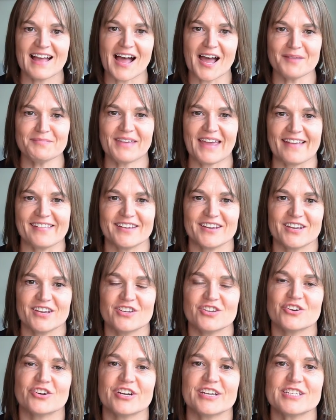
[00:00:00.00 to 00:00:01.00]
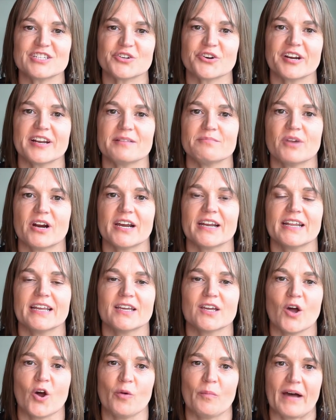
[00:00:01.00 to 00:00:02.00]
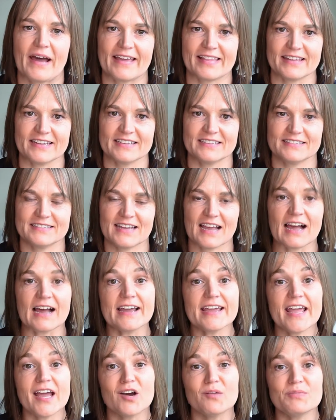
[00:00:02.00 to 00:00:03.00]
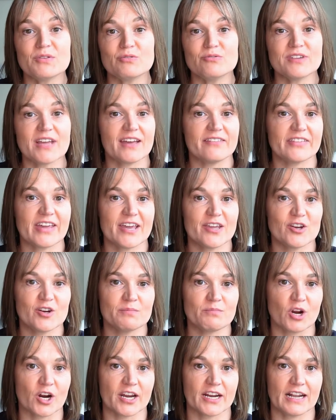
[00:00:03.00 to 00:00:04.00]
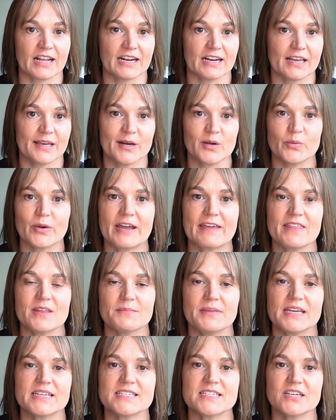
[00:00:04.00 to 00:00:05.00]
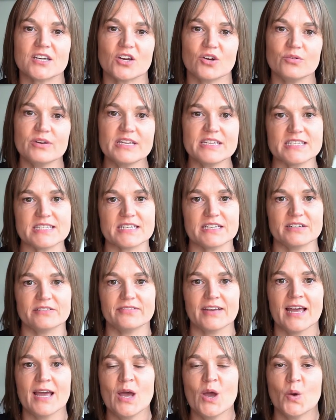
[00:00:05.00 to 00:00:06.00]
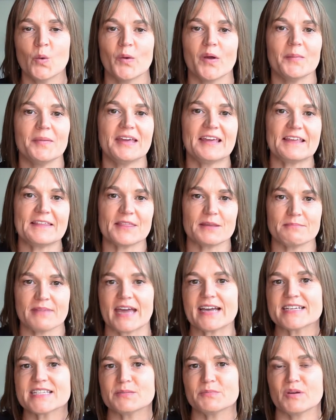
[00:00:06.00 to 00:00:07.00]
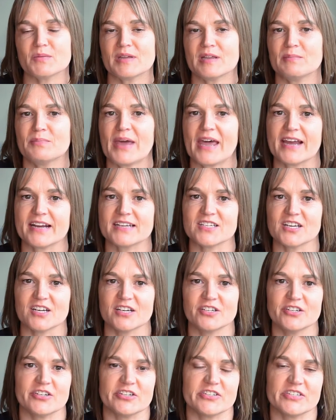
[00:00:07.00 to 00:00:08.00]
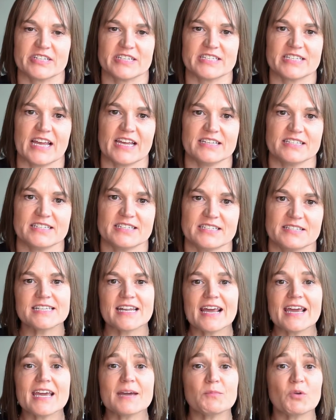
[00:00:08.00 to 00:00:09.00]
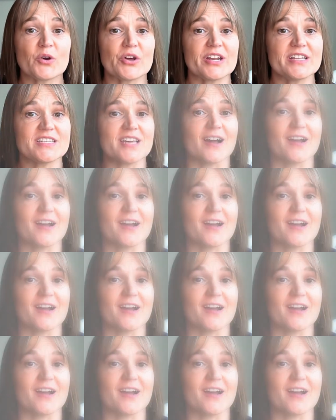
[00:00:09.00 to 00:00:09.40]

I'm Kelly, your Integrated Marketing Co-Pilot. I help you navigate your marketing in a way that makes it cohesive while making the maximum impact on your success. Today, I'm going to